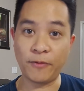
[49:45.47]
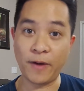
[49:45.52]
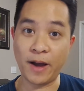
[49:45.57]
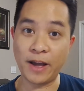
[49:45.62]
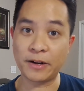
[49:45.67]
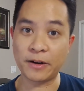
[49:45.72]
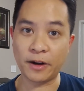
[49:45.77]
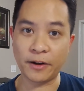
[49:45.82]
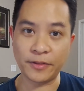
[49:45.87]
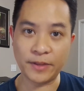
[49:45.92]

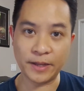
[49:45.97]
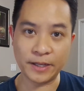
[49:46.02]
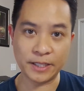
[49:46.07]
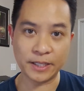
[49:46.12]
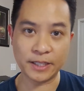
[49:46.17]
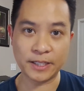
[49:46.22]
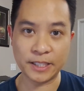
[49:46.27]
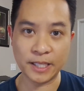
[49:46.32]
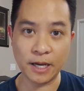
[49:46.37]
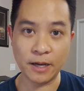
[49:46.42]
find our
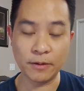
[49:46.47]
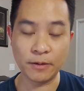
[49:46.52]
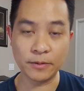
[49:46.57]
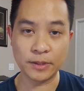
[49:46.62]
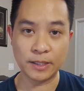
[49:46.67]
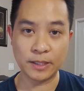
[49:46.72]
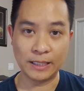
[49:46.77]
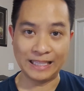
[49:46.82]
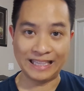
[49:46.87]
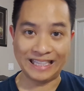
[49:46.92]
authentic
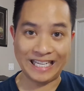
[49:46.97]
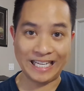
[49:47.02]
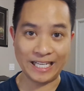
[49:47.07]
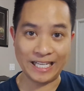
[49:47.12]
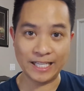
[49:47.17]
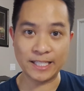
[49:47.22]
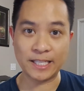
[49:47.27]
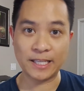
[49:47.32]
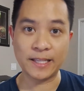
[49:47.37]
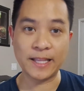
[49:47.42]
selves,
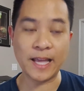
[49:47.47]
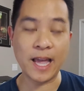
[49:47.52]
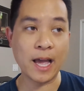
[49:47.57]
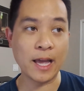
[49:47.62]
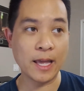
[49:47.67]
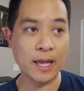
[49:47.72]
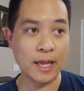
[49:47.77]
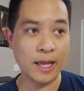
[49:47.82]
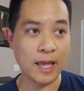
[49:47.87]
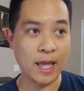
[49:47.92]
lean into
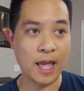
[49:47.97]
that,